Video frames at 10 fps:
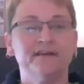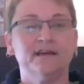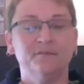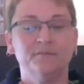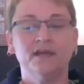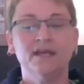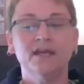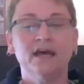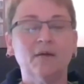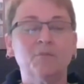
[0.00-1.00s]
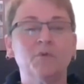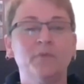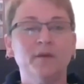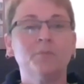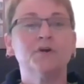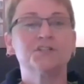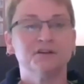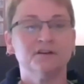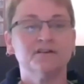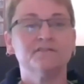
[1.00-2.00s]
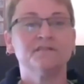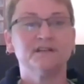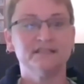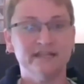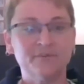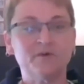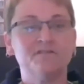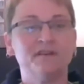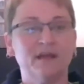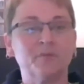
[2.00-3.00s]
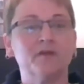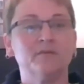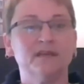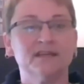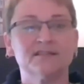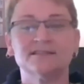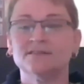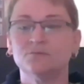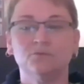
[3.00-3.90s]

I'm a big pusher of a team and family because